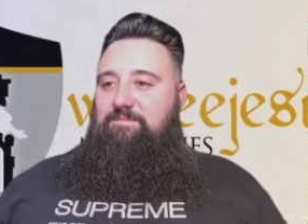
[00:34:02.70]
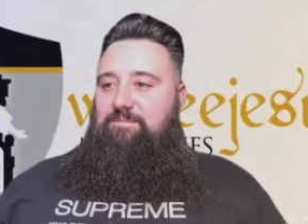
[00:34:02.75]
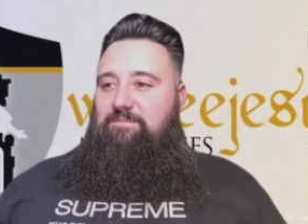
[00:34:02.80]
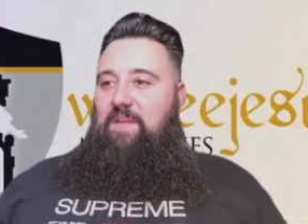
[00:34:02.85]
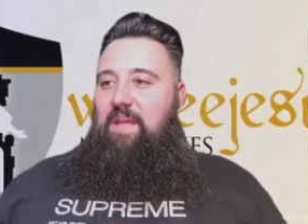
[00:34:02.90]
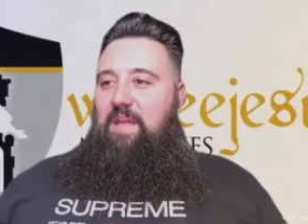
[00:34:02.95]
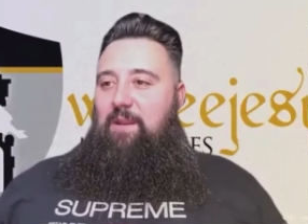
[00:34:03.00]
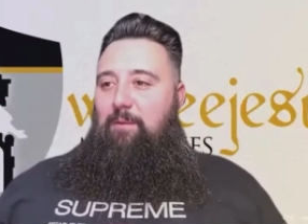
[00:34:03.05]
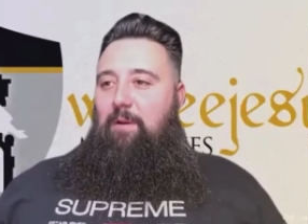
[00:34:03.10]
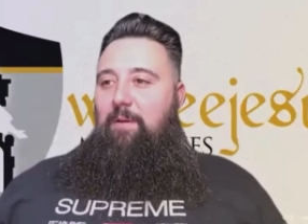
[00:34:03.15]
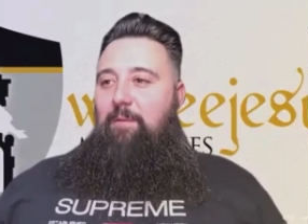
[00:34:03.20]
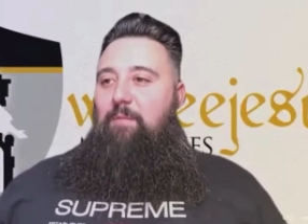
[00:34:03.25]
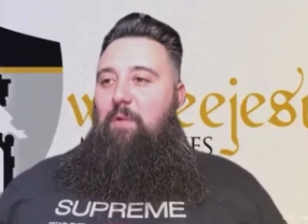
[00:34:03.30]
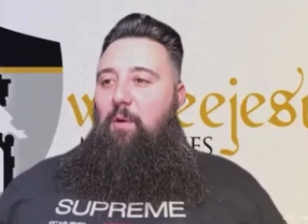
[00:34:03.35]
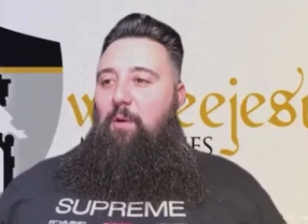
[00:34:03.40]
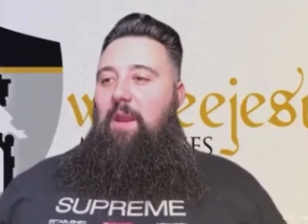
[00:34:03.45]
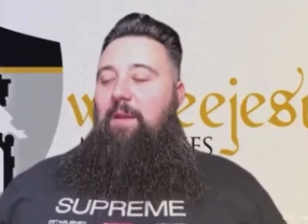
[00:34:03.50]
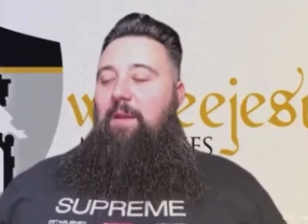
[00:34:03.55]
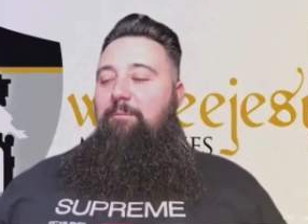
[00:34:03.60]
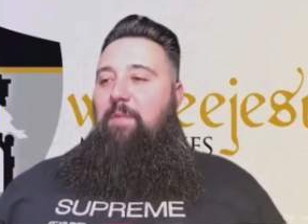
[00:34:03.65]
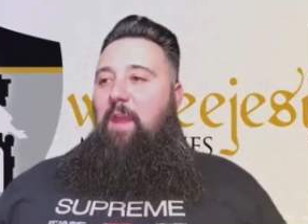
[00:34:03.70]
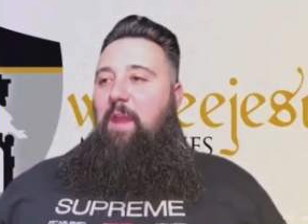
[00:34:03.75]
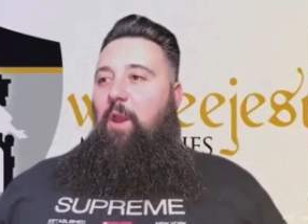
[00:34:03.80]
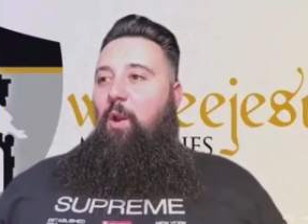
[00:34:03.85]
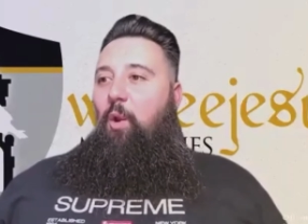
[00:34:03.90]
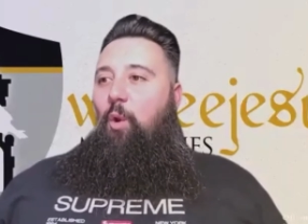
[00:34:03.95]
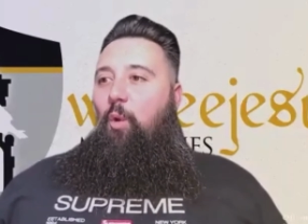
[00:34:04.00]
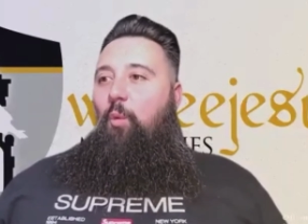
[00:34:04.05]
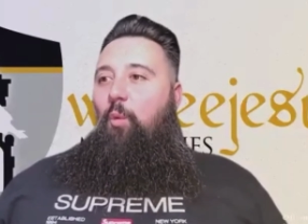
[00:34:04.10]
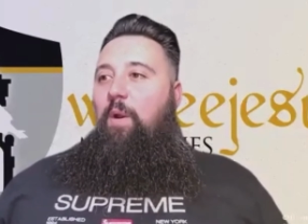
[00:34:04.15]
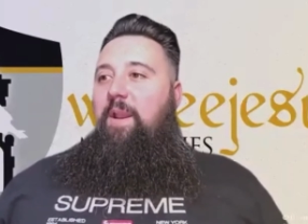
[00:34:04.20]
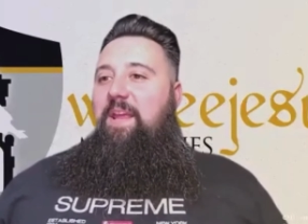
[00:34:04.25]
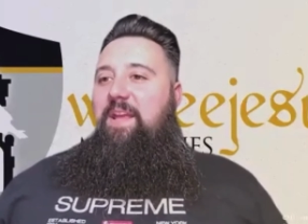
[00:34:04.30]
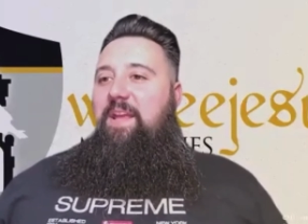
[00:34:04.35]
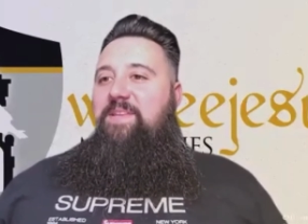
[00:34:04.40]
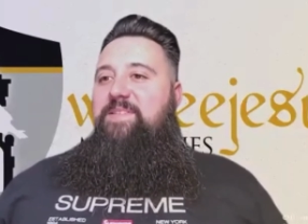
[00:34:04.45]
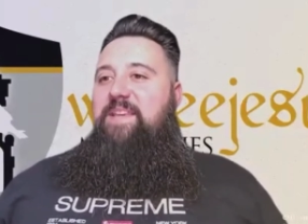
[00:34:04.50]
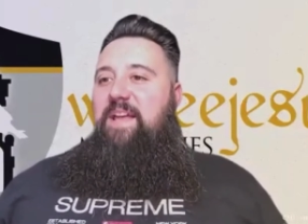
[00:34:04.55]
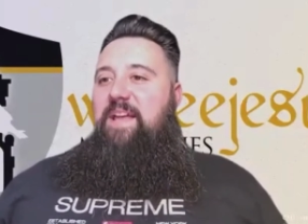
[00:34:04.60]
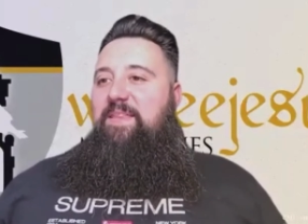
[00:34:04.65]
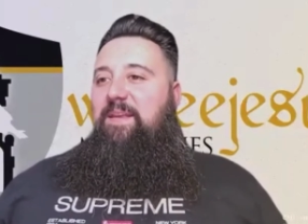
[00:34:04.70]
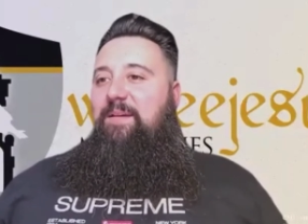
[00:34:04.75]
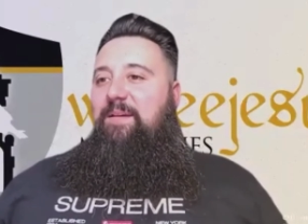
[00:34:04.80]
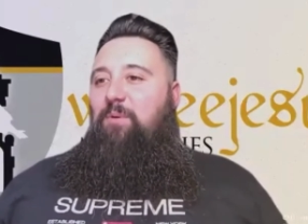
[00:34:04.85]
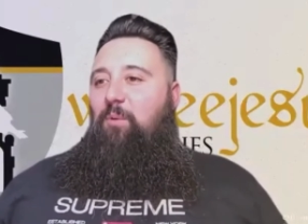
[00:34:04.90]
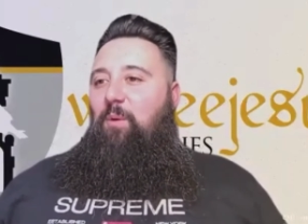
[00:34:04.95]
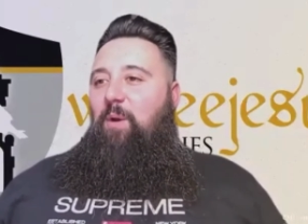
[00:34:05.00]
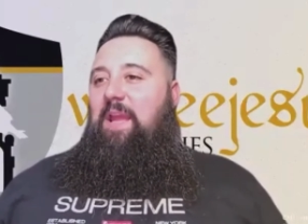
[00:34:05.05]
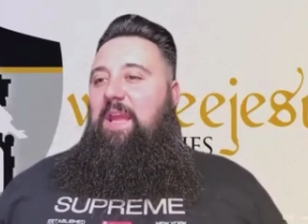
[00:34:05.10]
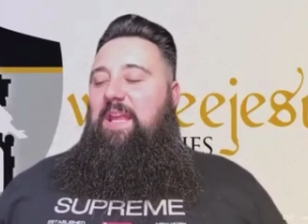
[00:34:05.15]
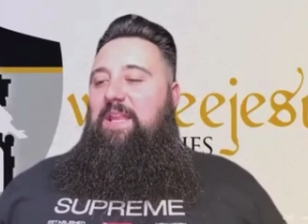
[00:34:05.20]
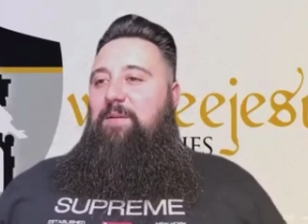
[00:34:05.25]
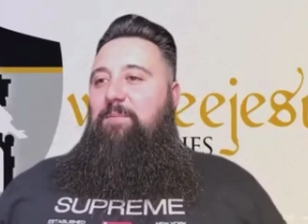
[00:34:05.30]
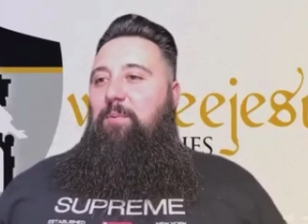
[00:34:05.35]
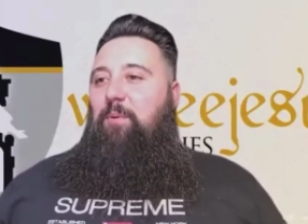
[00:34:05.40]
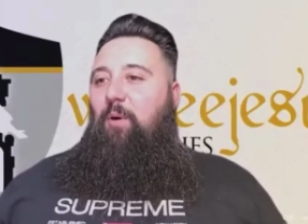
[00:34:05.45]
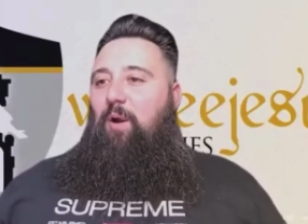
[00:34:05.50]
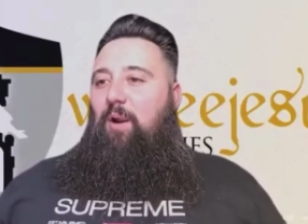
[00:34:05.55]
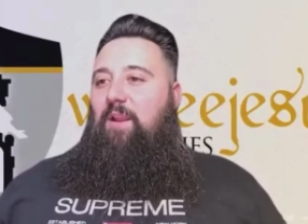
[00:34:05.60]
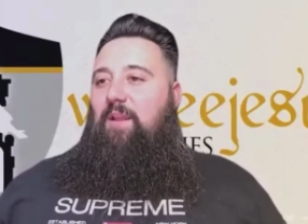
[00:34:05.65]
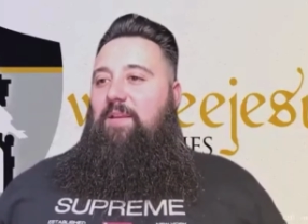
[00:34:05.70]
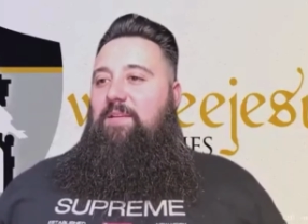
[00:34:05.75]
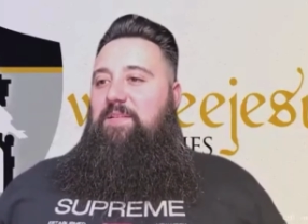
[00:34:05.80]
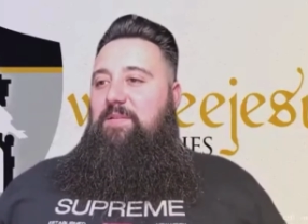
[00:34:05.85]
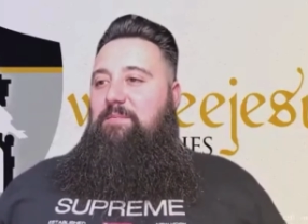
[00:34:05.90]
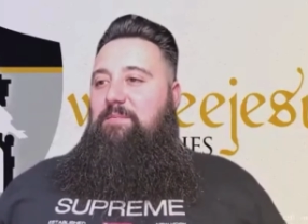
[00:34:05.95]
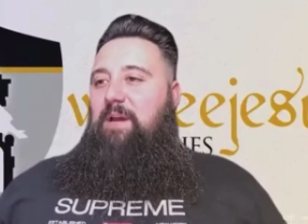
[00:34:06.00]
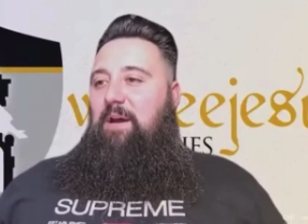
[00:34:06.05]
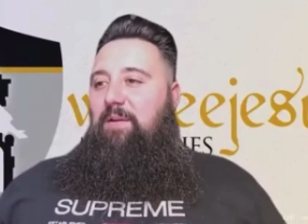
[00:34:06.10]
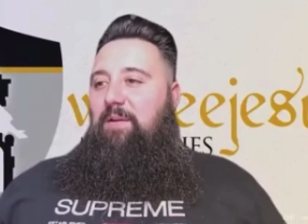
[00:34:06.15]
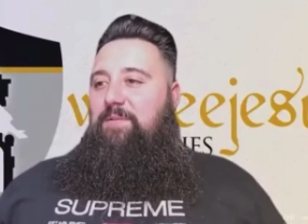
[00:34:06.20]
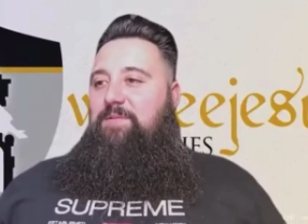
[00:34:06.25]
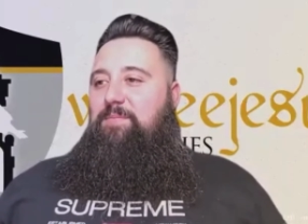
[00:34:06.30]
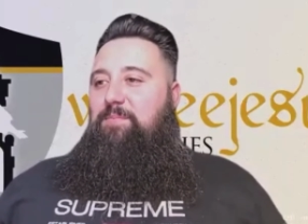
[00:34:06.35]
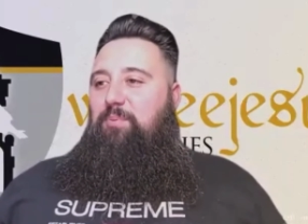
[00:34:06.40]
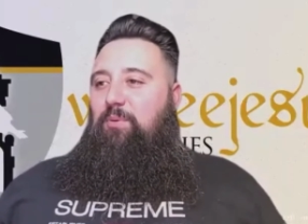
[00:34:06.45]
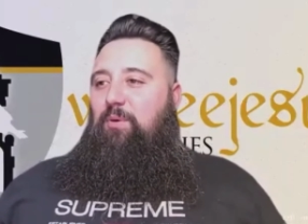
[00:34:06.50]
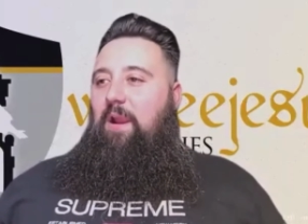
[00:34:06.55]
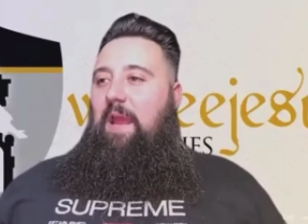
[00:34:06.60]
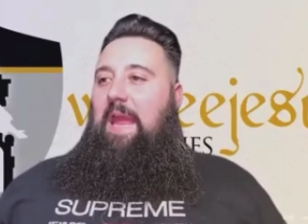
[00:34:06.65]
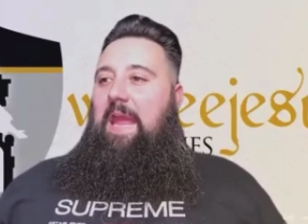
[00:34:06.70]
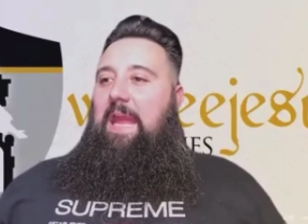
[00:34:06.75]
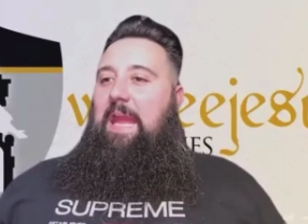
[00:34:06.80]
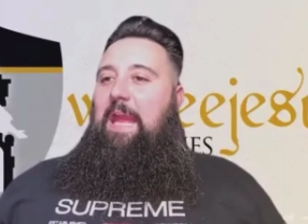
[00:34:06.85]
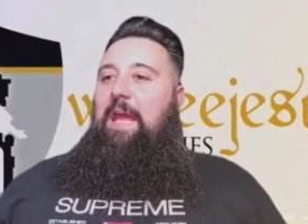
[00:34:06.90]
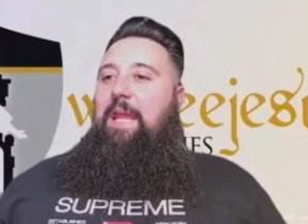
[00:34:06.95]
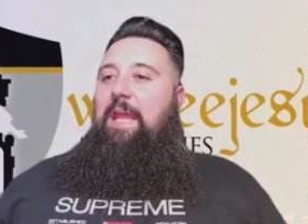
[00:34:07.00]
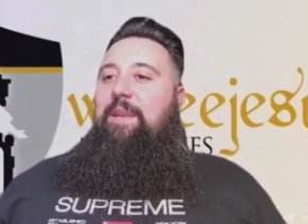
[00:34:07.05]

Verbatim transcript: anyway, okay. When he had sent them away, he departed to the mountain to pray.